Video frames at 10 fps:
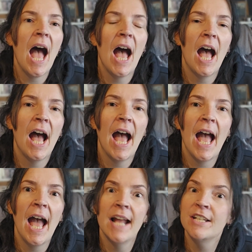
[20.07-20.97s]

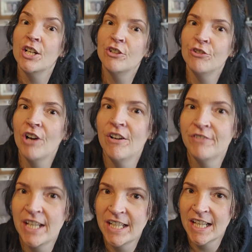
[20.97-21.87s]
and
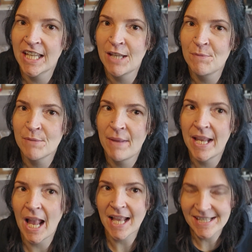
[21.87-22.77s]
crafting keeps
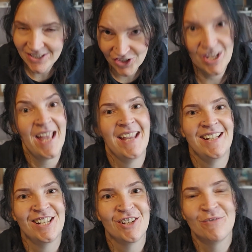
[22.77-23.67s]
me
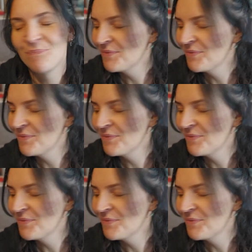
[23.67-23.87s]
sane.